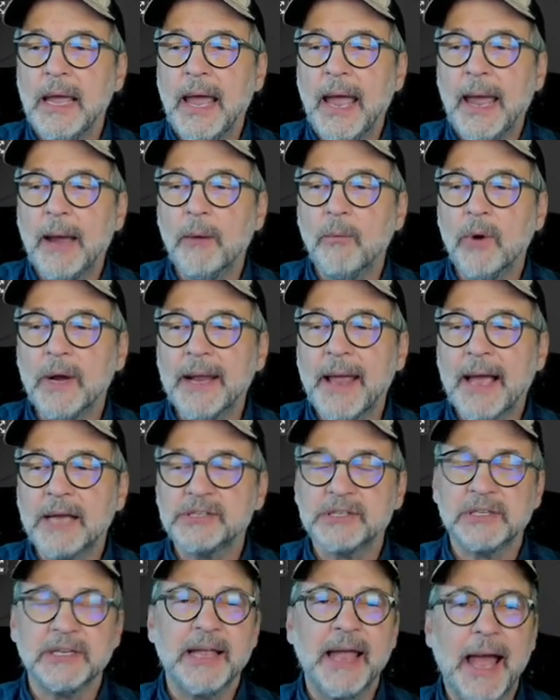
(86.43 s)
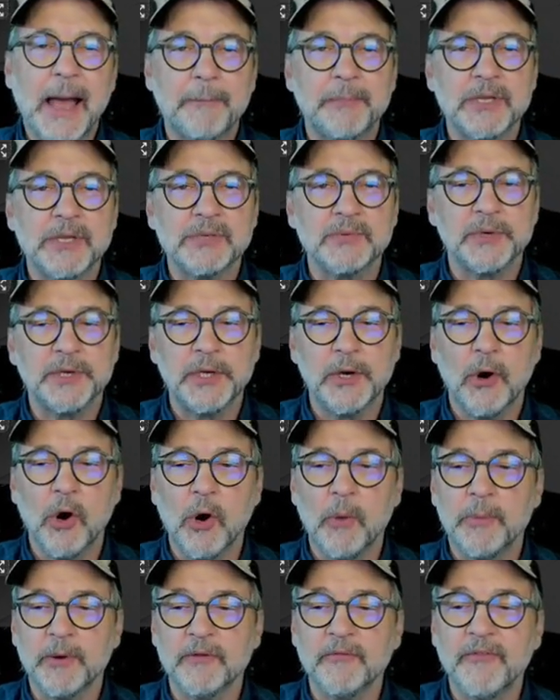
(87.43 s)
And what actually happens when you
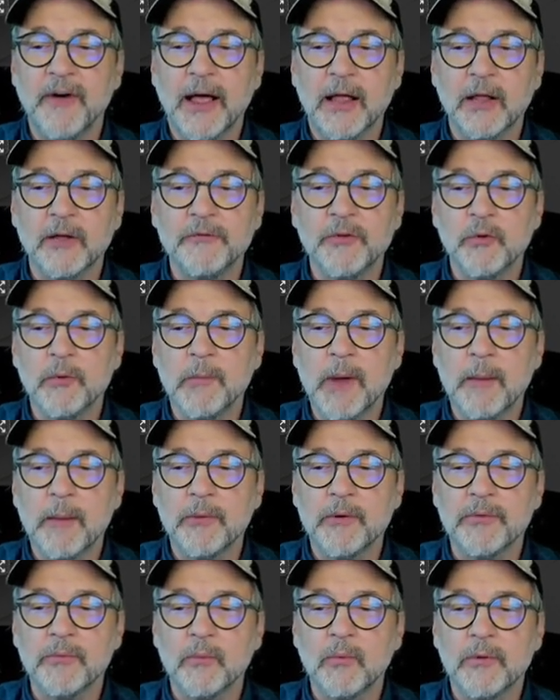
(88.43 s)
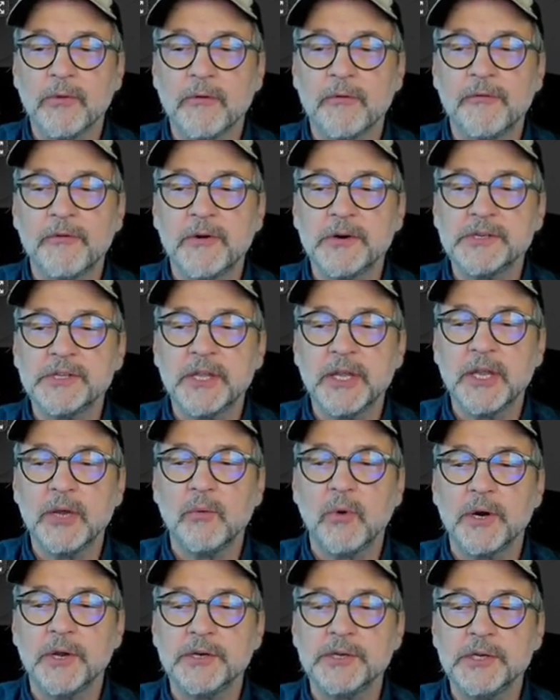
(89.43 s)
open a file? If you remember, the first thing you
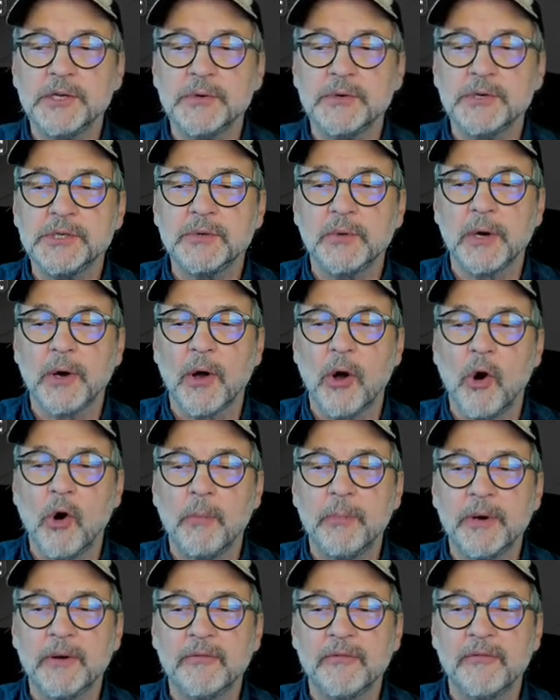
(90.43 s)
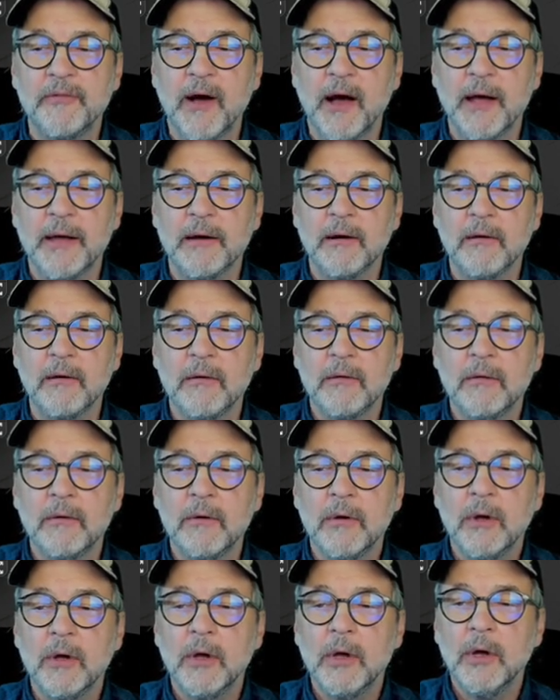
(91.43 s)
want to do is you want to open a file.
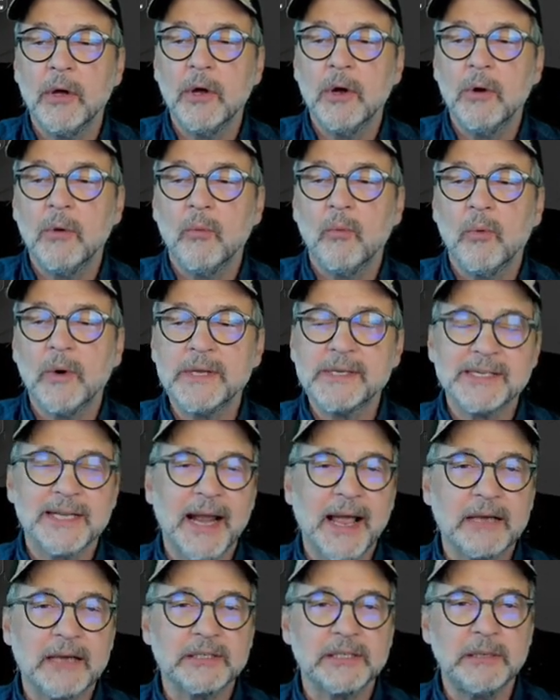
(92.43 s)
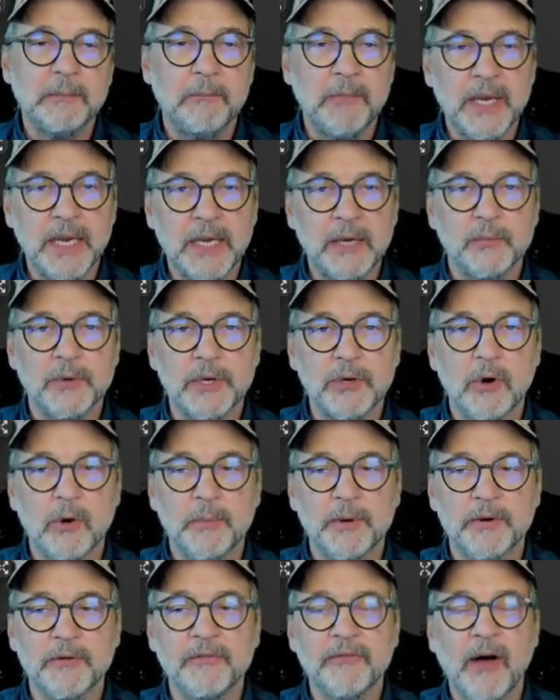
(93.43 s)
What does it actually mean when you
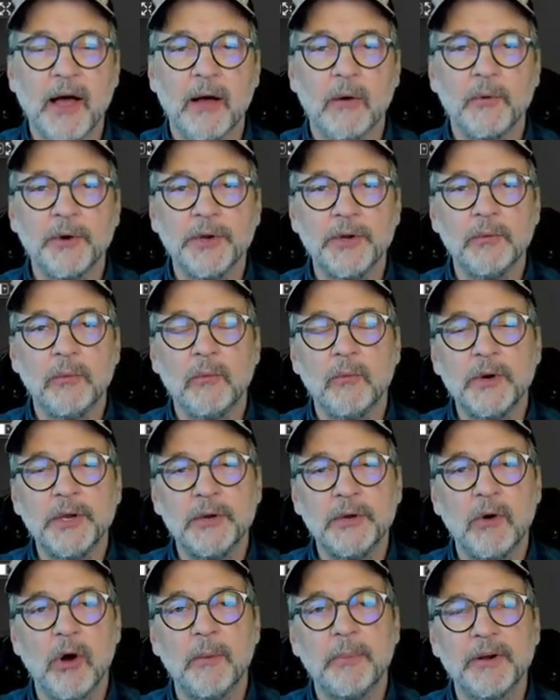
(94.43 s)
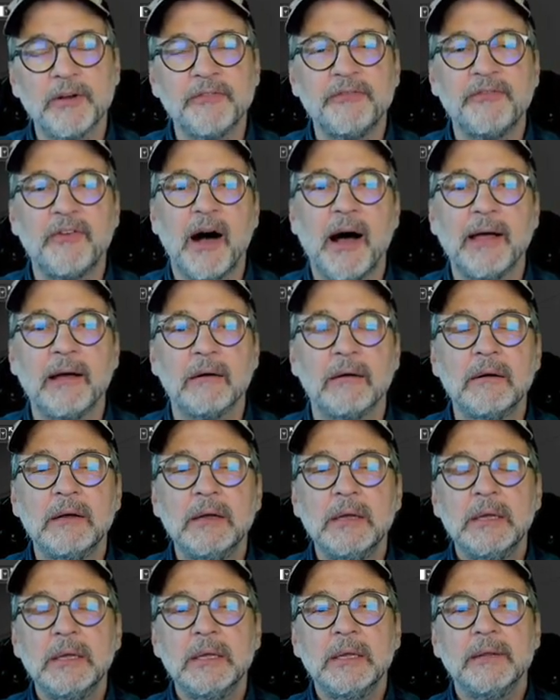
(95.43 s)
open a file? When you open a file,
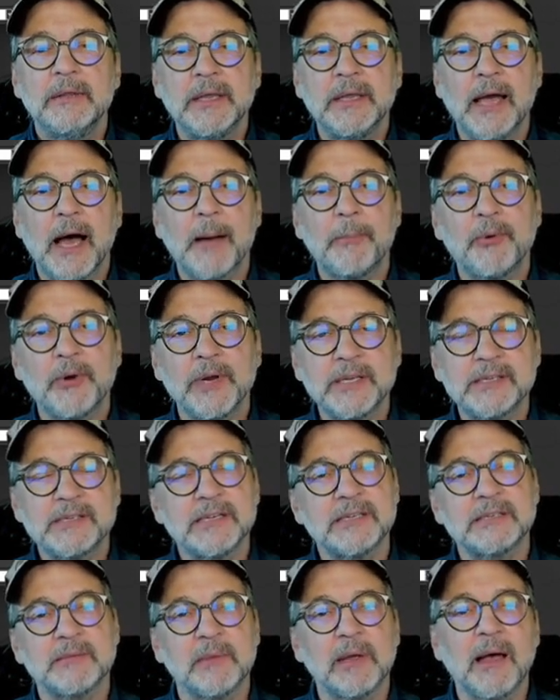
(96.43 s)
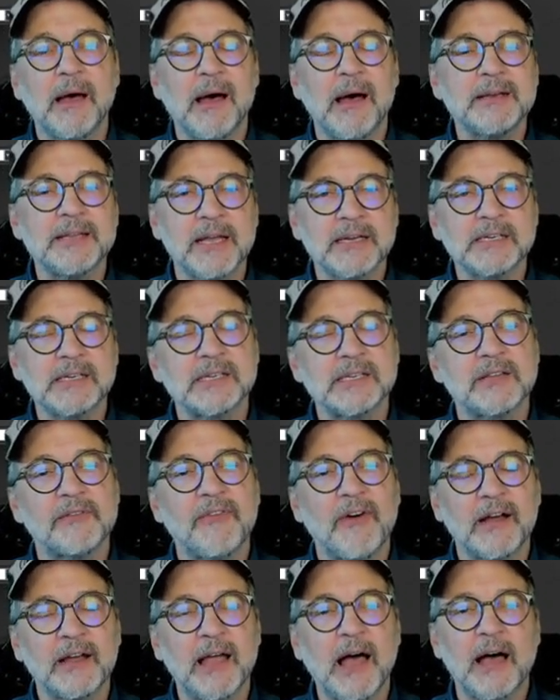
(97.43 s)
the operating system contacts
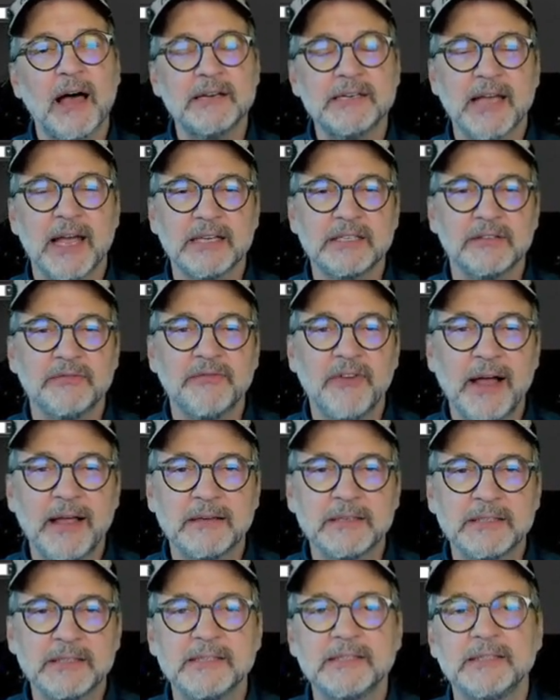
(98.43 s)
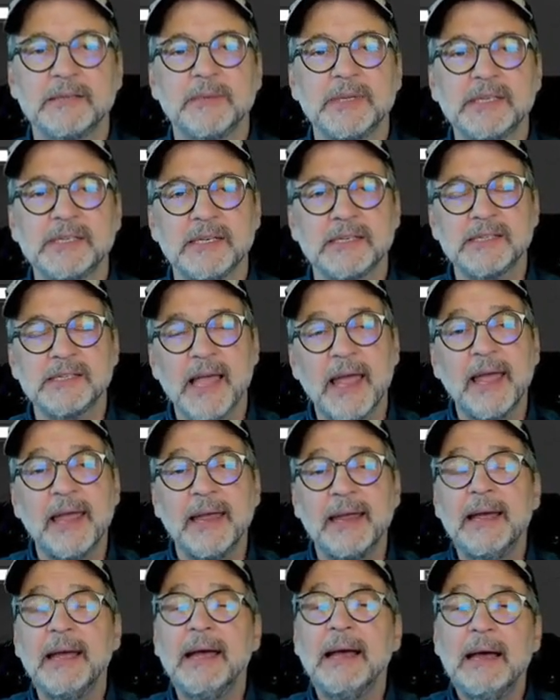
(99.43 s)
the file system and says, hey,